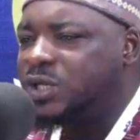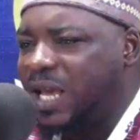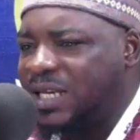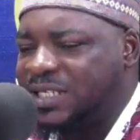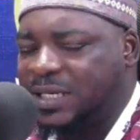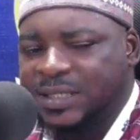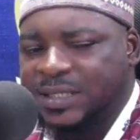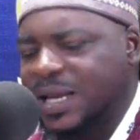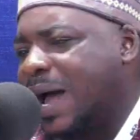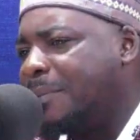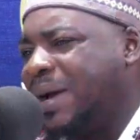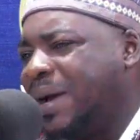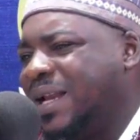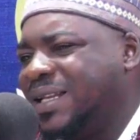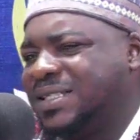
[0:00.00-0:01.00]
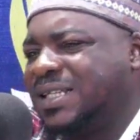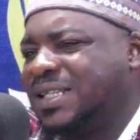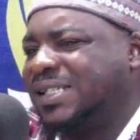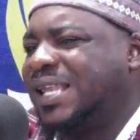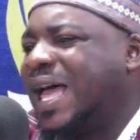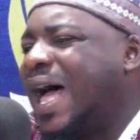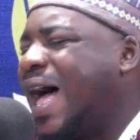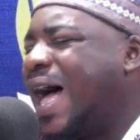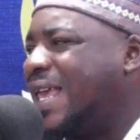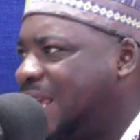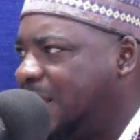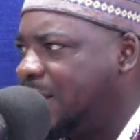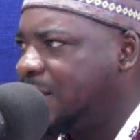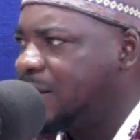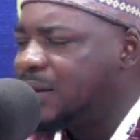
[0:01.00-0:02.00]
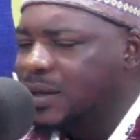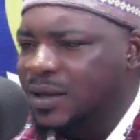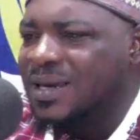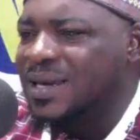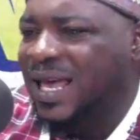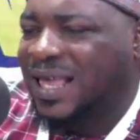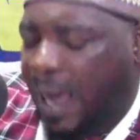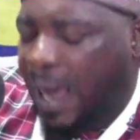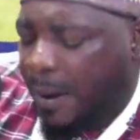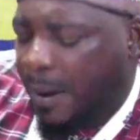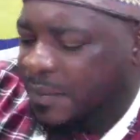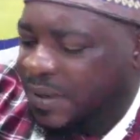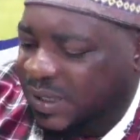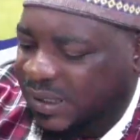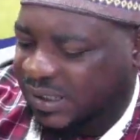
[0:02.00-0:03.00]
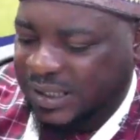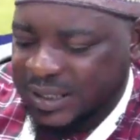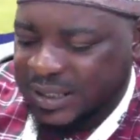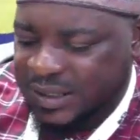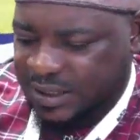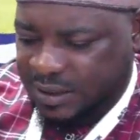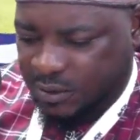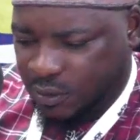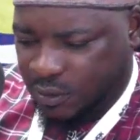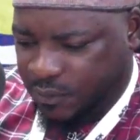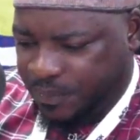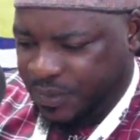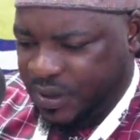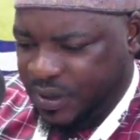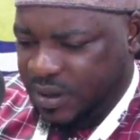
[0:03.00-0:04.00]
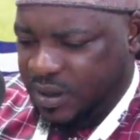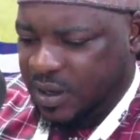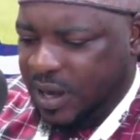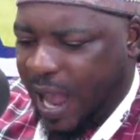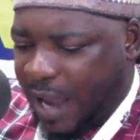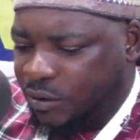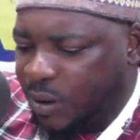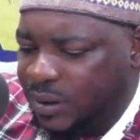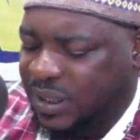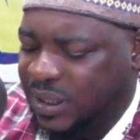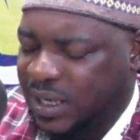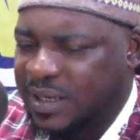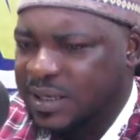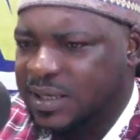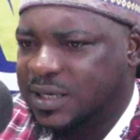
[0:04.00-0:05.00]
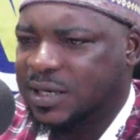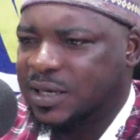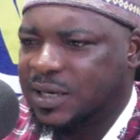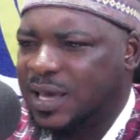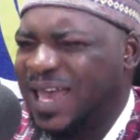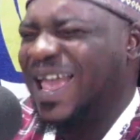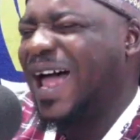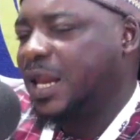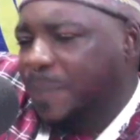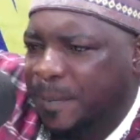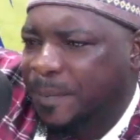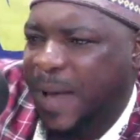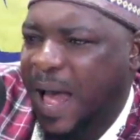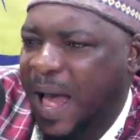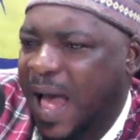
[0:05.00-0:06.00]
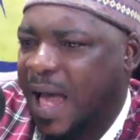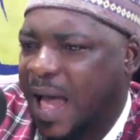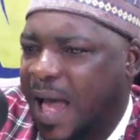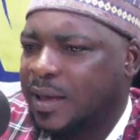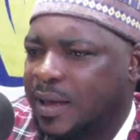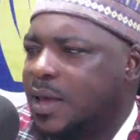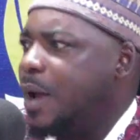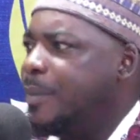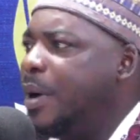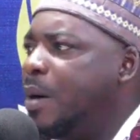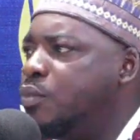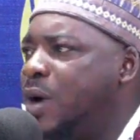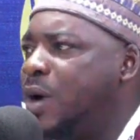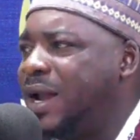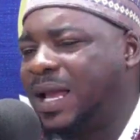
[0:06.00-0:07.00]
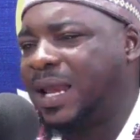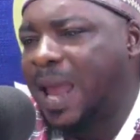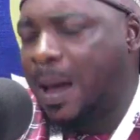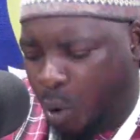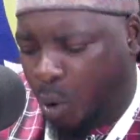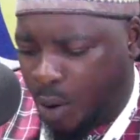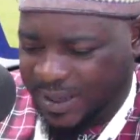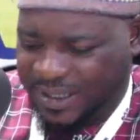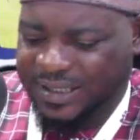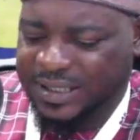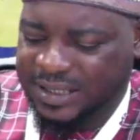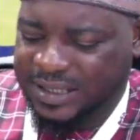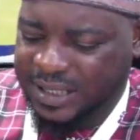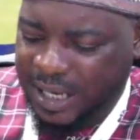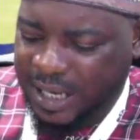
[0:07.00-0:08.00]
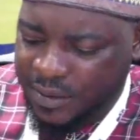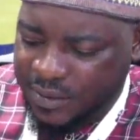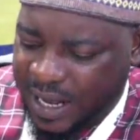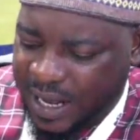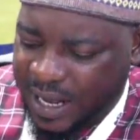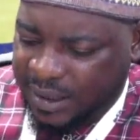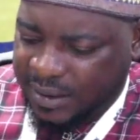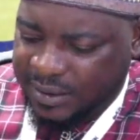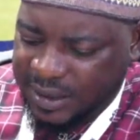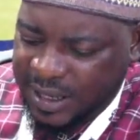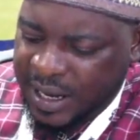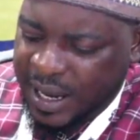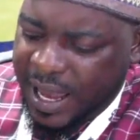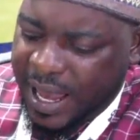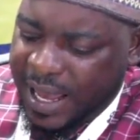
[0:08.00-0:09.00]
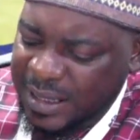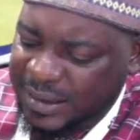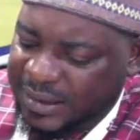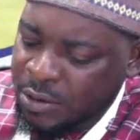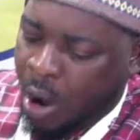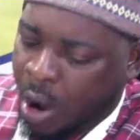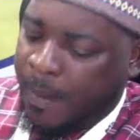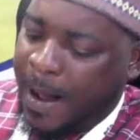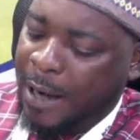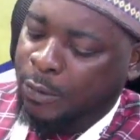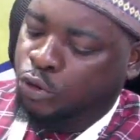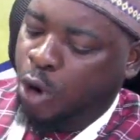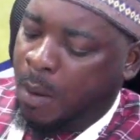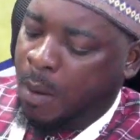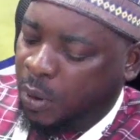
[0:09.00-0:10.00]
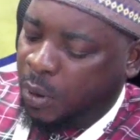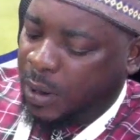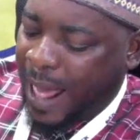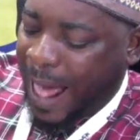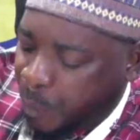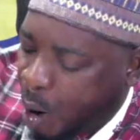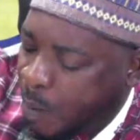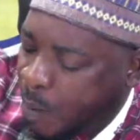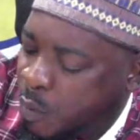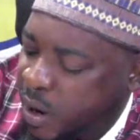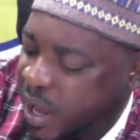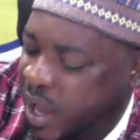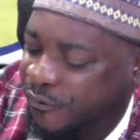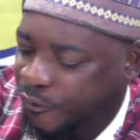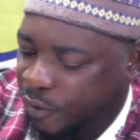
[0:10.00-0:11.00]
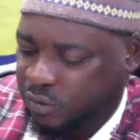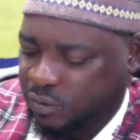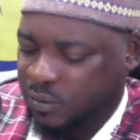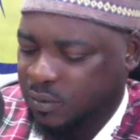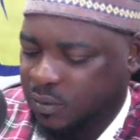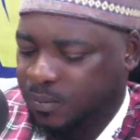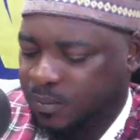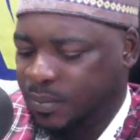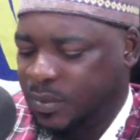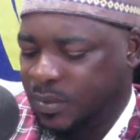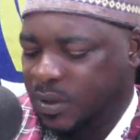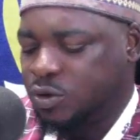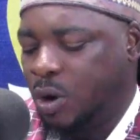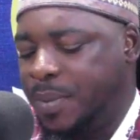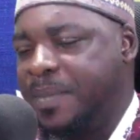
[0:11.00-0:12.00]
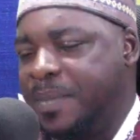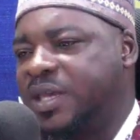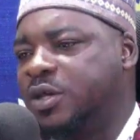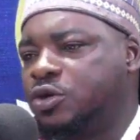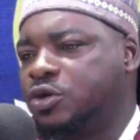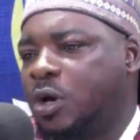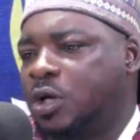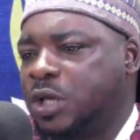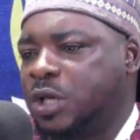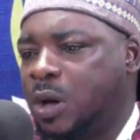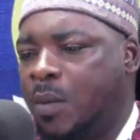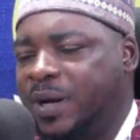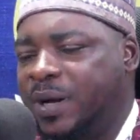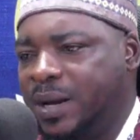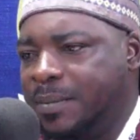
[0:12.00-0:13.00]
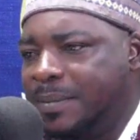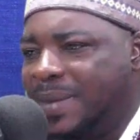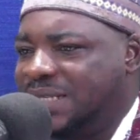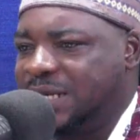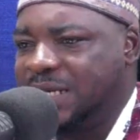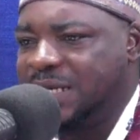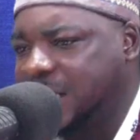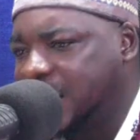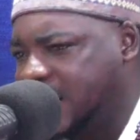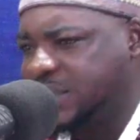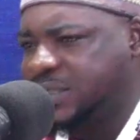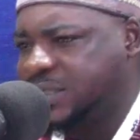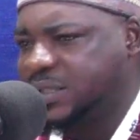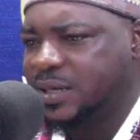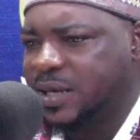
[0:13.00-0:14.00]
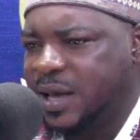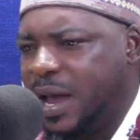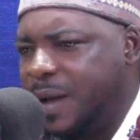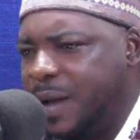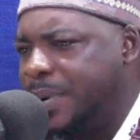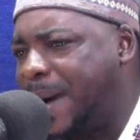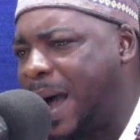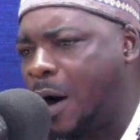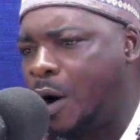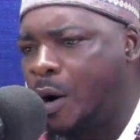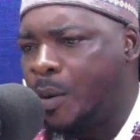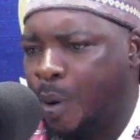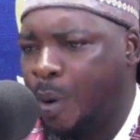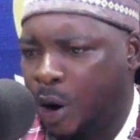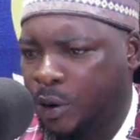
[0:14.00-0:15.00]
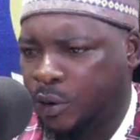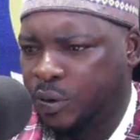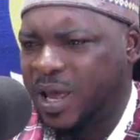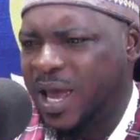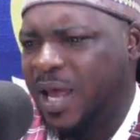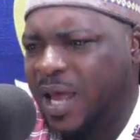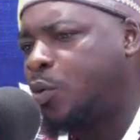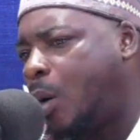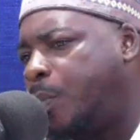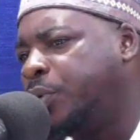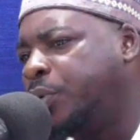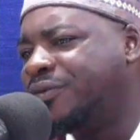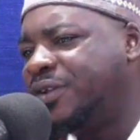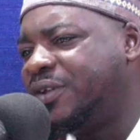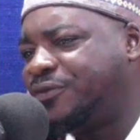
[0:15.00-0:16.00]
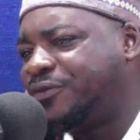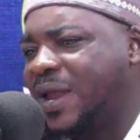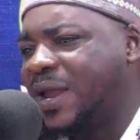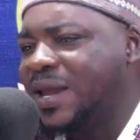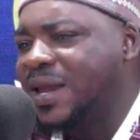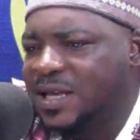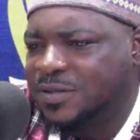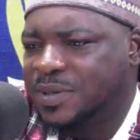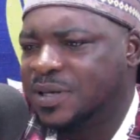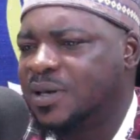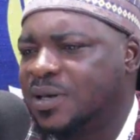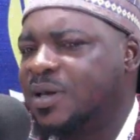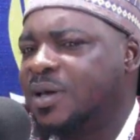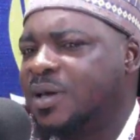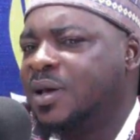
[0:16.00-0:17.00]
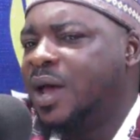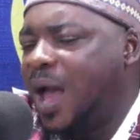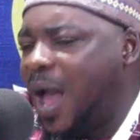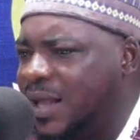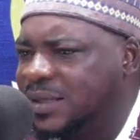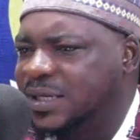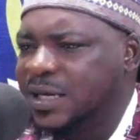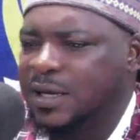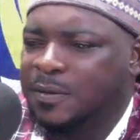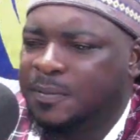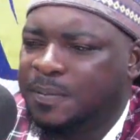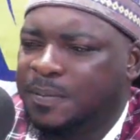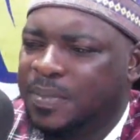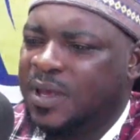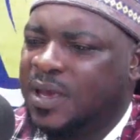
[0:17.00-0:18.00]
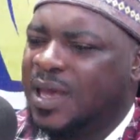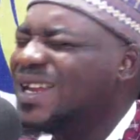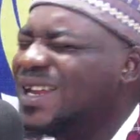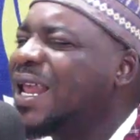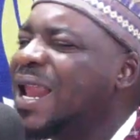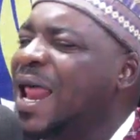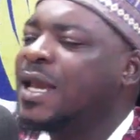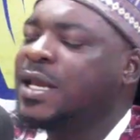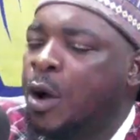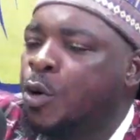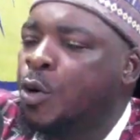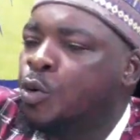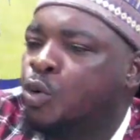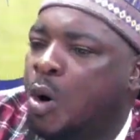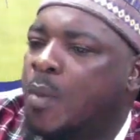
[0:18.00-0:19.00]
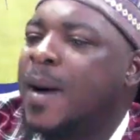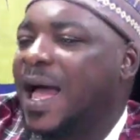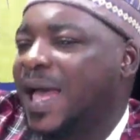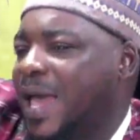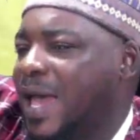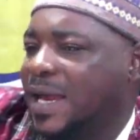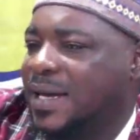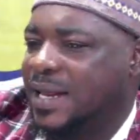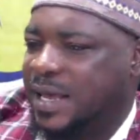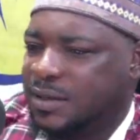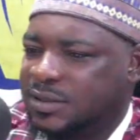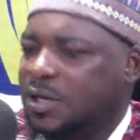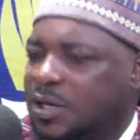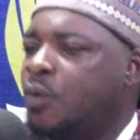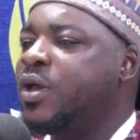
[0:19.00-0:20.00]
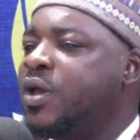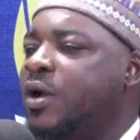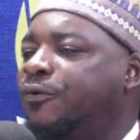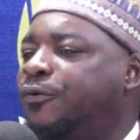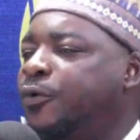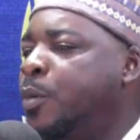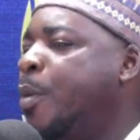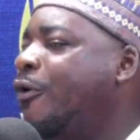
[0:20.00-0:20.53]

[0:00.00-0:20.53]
na Manchester aye in the coming season you know I don't think ya the papa ebe boa the club called Manchester United and inti no ma double up on effort so mbe making sure say omo de Matthijs de Ligt ebeba on board no any couple of defenders bi anti and said that young coma Ede, so we a football fan.